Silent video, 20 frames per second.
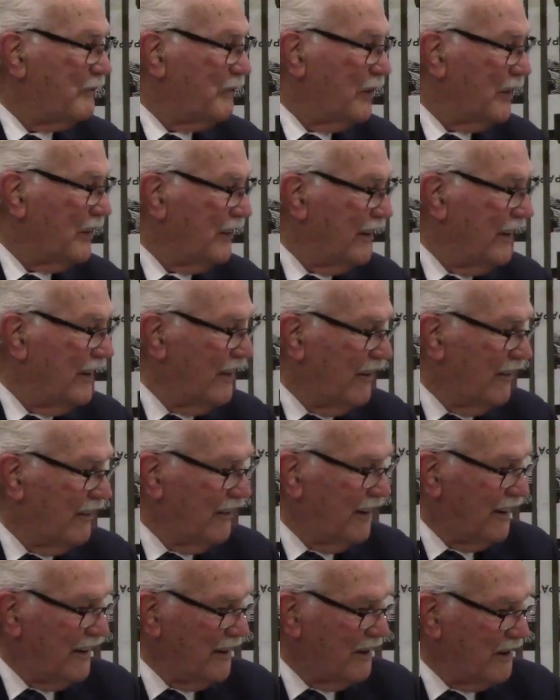for, you know,
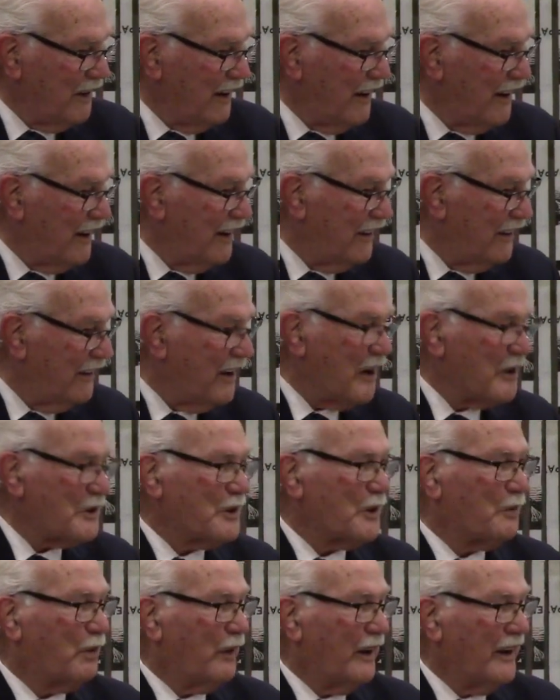in a, in a
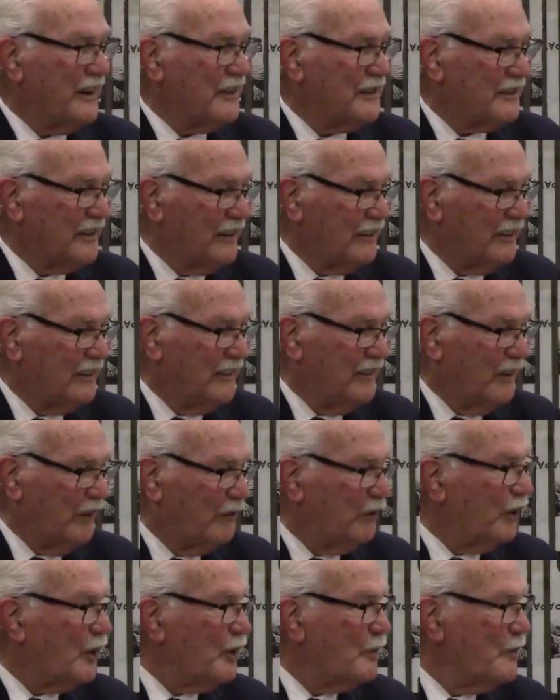desert place, a
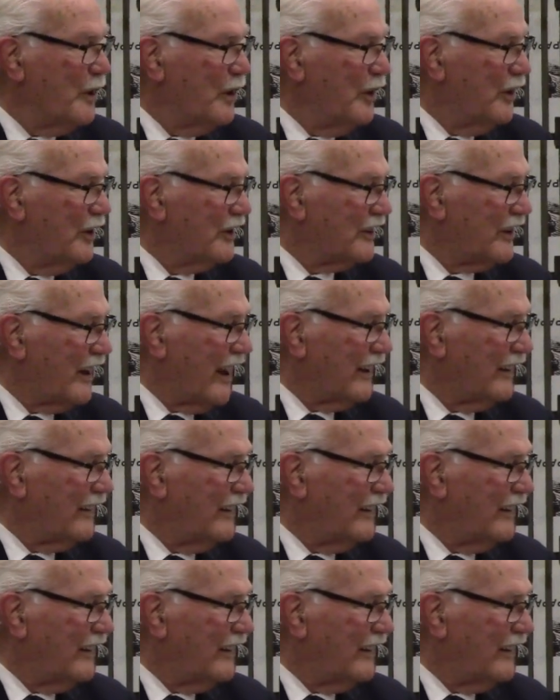full moon is like